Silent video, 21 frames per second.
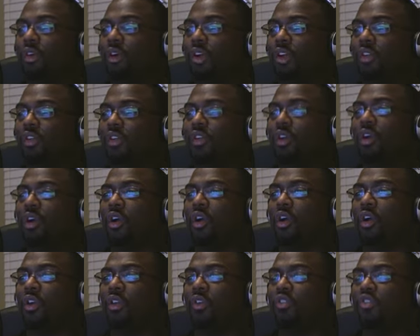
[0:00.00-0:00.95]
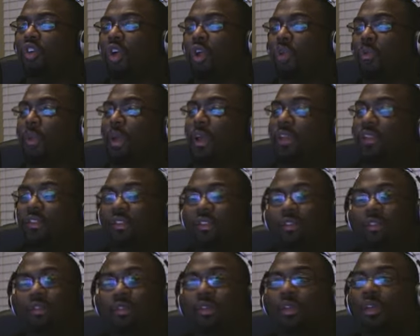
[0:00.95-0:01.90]
Undercard, John
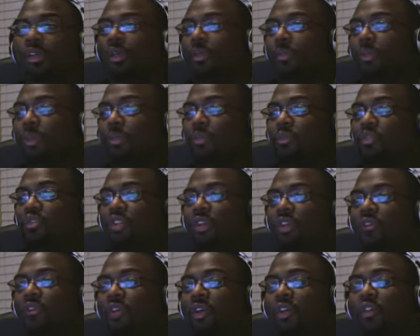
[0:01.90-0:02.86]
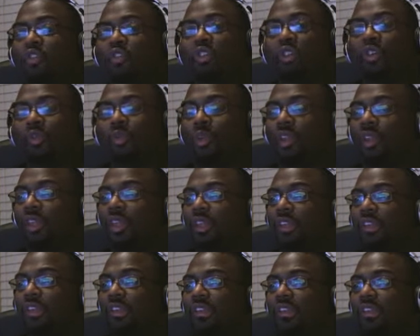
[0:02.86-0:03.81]
Madsen beat Mustafa Al Turk. We didn't
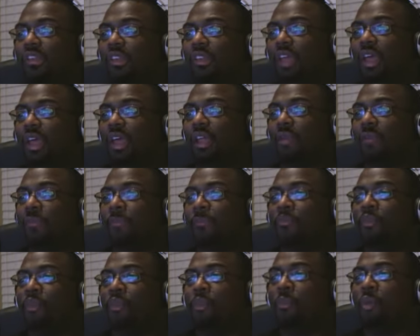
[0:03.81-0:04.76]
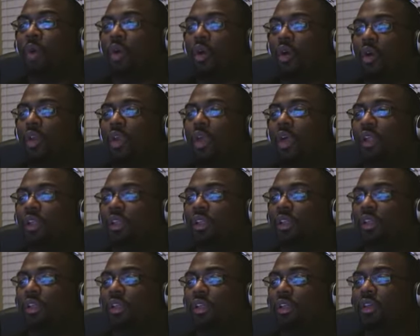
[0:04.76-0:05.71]
get to see that. Paul
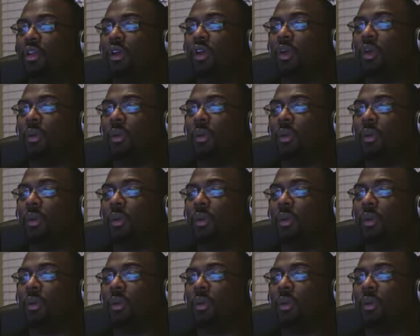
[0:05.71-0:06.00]
Kelly